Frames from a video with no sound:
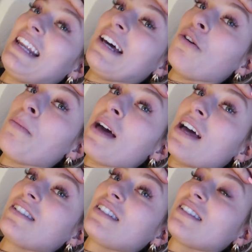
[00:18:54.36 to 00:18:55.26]
little
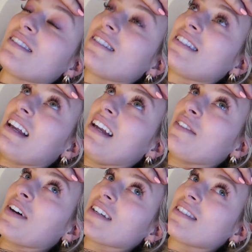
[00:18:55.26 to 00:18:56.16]
bit silly
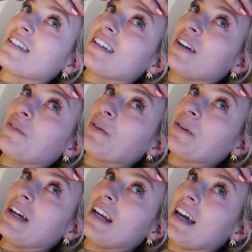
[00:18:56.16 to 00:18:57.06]
of us to think we
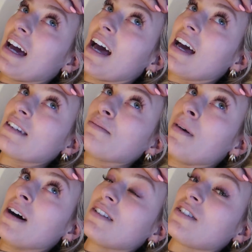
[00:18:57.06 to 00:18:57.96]
were gonna get as
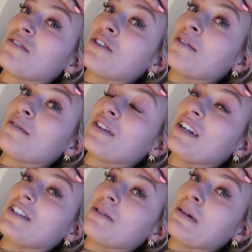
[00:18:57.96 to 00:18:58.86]
much of the
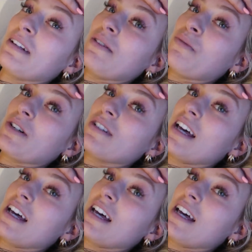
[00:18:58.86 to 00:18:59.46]
furniture built in one